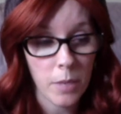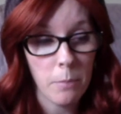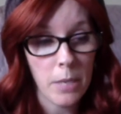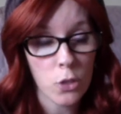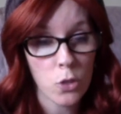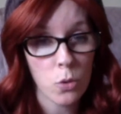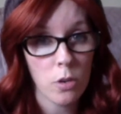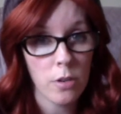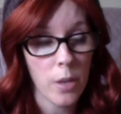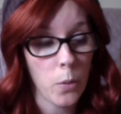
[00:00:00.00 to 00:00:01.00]
Make
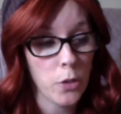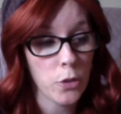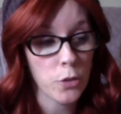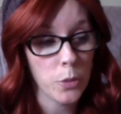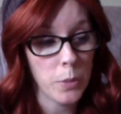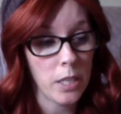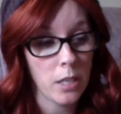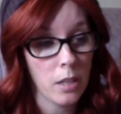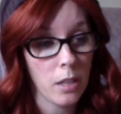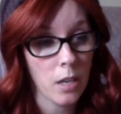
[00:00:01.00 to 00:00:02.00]
sure that when you're
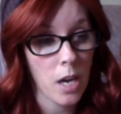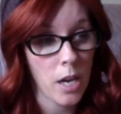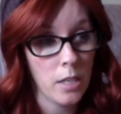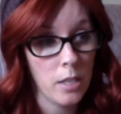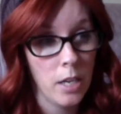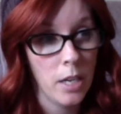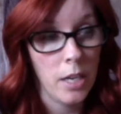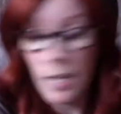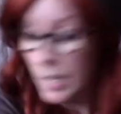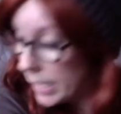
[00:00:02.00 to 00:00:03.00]
doing the cut,
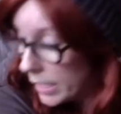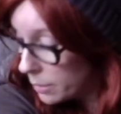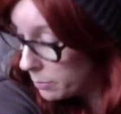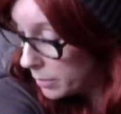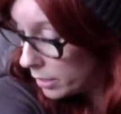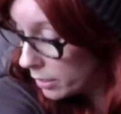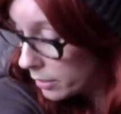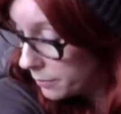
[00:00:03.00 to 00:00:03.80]
it can be,